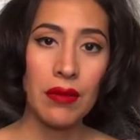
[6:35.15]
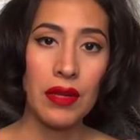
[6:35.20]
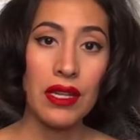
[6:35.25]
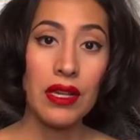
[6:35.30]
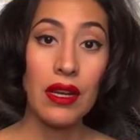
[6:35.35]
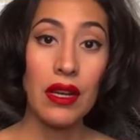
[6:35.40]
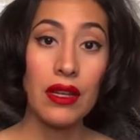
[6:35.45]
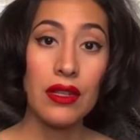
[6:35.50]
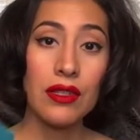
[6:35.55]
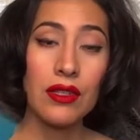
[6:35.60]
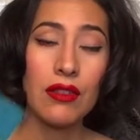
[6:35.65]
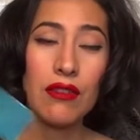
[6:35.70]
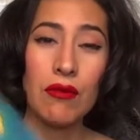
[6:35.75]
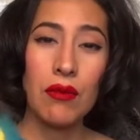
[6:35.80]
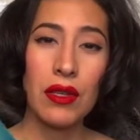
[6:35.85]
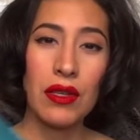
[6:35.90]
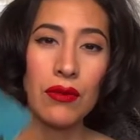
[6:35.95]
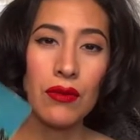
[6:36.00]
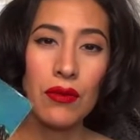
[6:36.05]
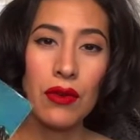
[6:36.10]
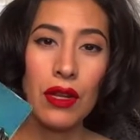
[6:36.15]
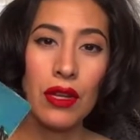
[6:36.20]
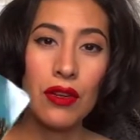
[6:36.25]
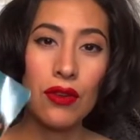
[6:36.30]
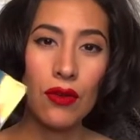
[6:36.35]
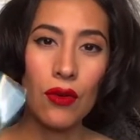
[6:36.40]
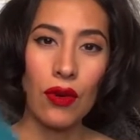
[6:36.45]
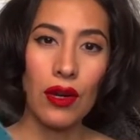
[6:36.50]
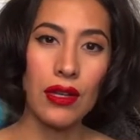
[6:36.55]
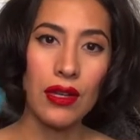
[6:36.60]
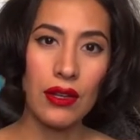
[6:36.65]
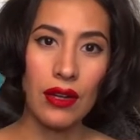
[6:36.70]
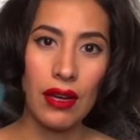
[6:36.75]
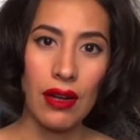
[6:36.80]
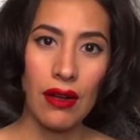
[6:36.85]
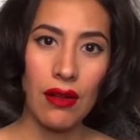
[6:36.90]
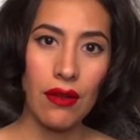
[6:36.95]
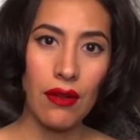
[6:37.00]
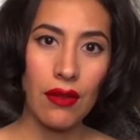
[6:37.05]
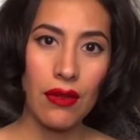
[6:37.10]
because you've been ignoring your
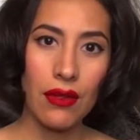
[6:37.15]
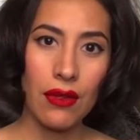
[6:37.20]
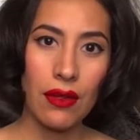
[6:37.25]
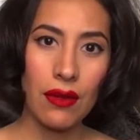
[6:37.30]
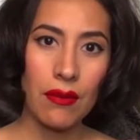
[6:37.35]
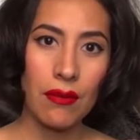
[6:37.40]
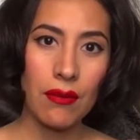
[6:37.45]
health.